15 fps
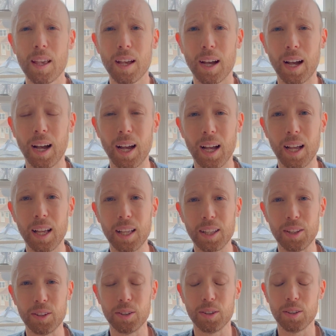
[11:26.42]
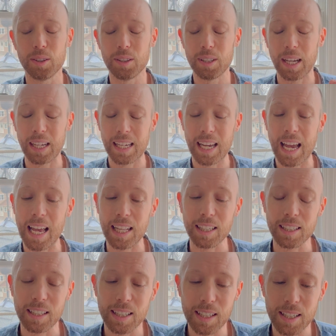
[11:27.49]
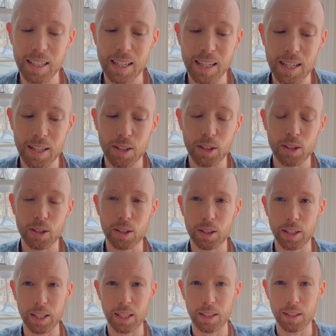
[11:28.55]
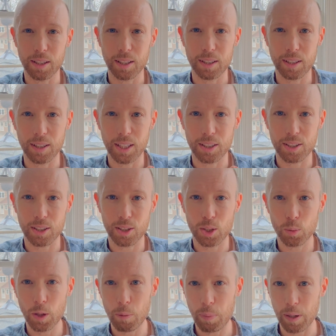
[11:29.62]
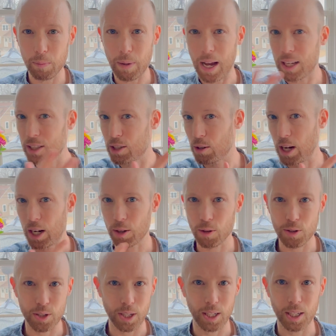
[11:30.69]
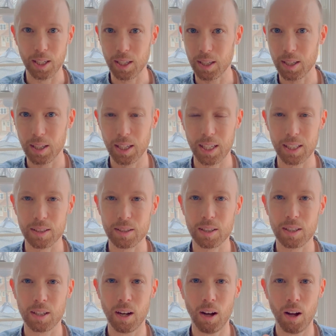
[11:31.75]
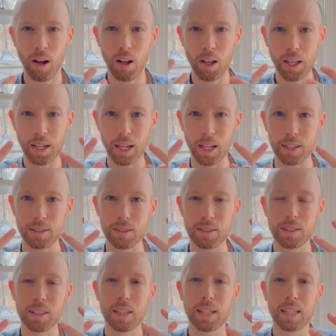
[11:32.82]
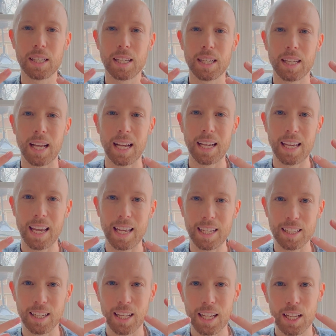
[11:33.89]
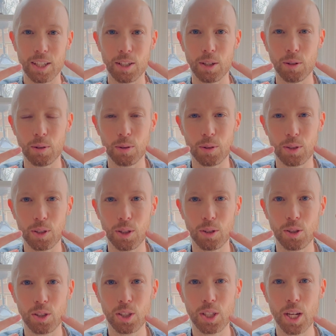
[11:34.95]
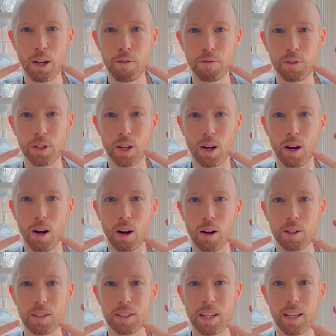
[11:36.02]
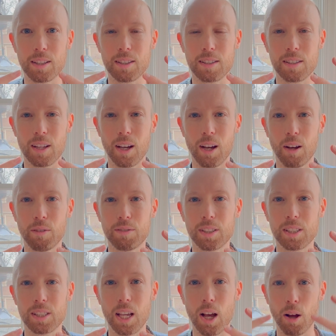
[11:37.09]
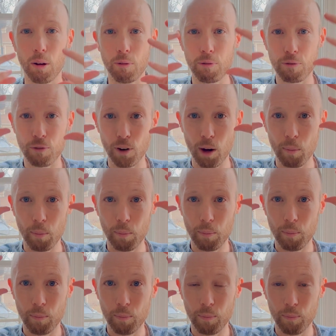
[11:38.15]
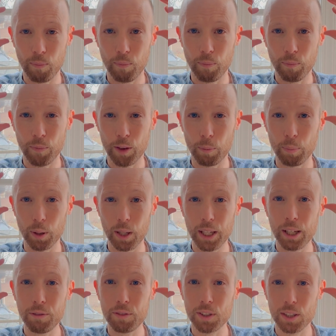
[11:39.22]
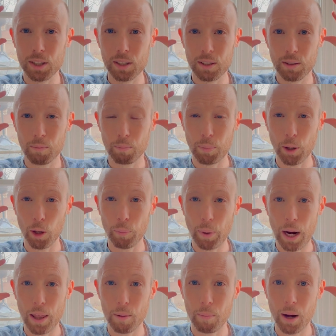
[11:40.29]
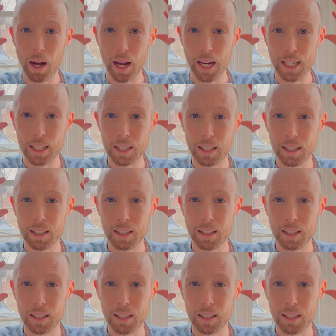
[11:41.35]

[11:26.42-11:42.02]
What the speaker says: again, this sweeping master energy is calling us again to shift our sense of self from the beliefs built by the mind